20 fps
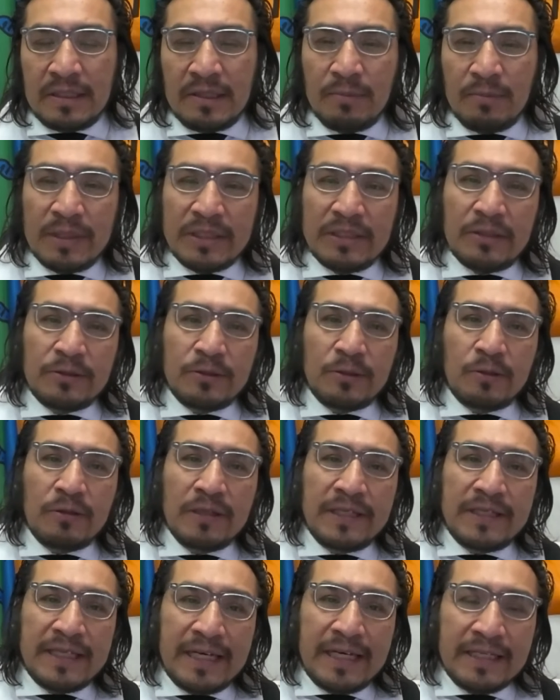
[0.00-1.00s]
But not
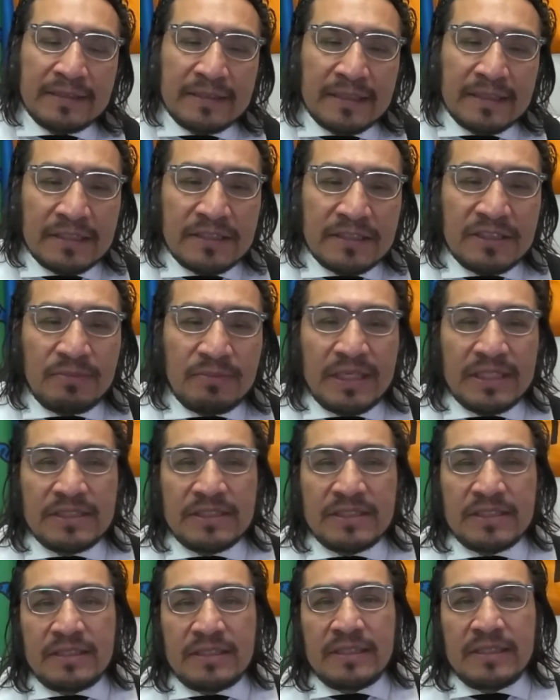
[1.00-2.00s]
only that, she
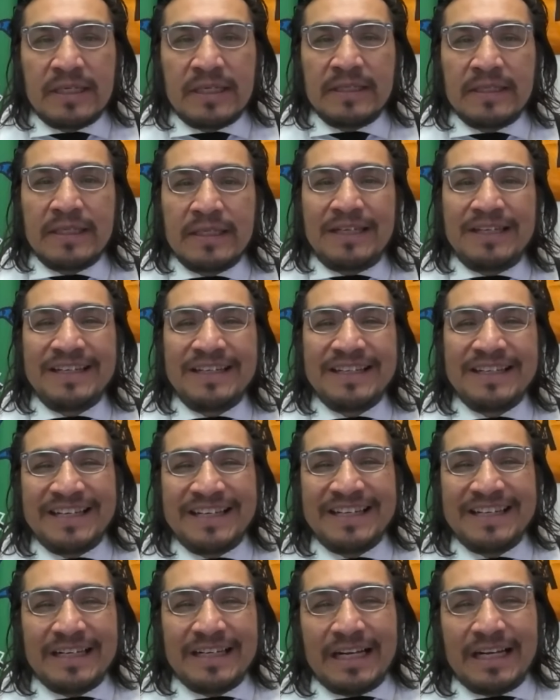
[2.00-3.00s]
mentioned
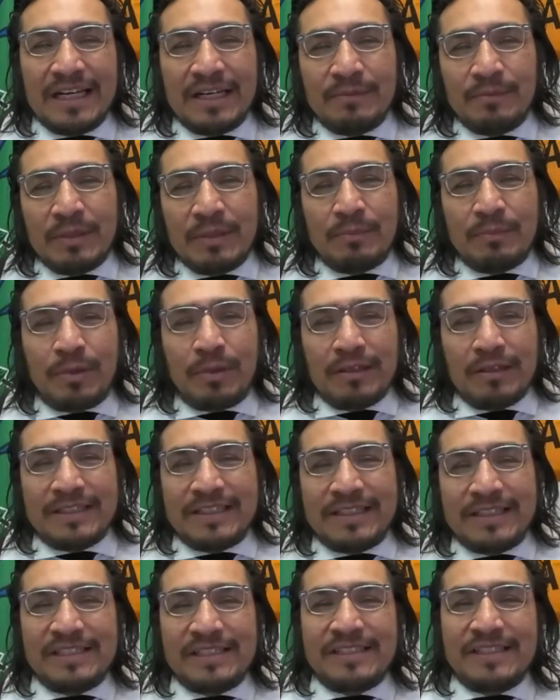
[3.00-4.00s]
I'm a
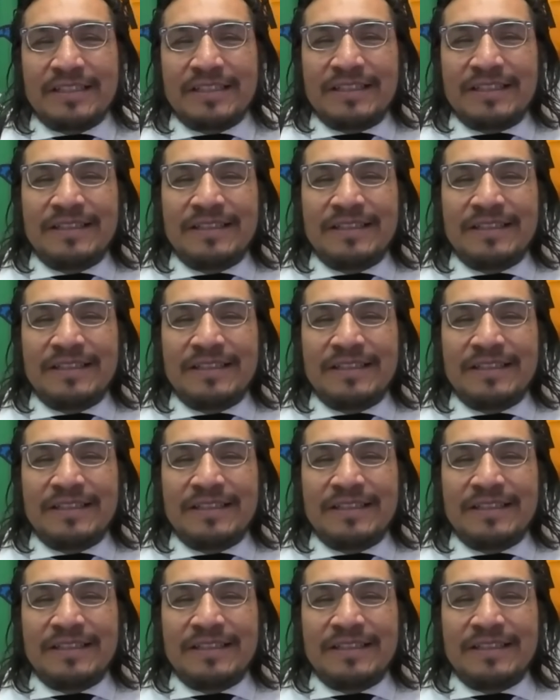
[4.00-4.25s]
politician,